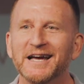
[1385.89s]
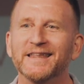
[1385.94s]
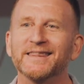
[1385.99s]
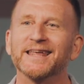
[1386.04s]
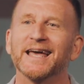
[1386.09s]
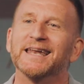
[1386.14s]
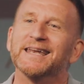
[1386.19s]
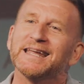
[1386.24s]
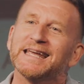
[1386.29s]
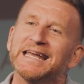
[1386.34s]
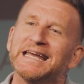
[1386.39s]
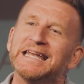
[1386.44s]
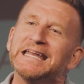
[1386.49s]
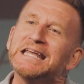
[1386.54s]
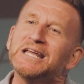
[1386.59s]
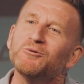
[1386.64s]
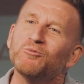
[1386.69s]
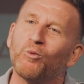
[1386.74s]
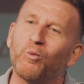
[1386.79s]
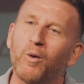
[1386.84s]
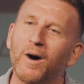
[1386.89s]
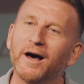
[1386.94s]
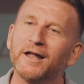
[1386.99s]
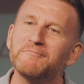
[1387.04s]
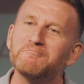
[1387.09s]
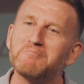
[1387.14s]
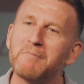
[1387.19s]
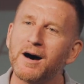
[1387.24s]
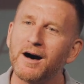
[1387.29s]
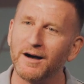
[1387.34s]
than any
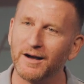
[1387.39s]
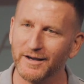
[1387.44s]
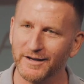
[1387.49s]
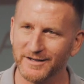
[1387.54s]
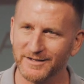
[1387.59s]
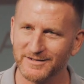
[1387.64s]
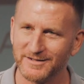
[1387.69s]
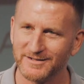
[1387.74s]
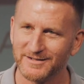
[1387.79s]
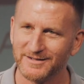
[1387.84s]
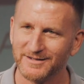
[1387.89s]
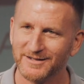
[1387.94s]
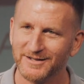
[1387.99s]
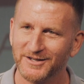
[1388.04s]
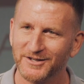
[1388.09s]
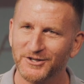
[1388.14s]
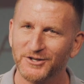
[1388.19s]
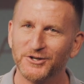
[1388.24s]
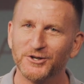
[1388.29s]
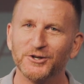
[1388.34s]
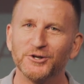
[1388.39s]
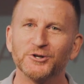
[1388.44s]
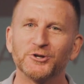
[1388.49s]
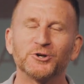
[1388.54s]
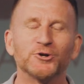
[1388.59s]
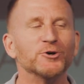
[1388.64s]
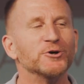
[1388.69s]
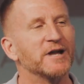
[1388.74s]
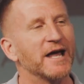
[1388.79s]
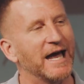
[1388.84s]
one mind
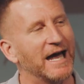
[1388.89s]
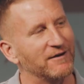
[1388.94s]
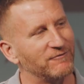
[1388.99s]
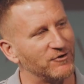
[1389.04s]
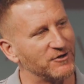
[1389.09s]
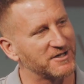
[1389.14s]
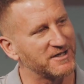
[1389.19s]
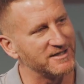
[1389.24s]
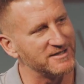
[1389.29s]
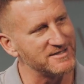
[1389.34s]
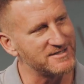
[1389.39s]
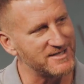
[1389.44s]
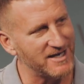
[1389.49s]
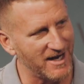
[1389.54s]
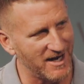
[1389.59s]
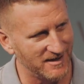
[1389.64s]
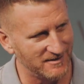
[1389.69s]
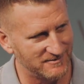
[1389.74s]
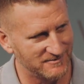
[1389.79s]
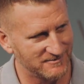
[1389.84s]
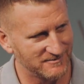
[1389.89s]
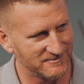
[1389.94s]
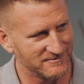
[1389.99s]
could ever contain.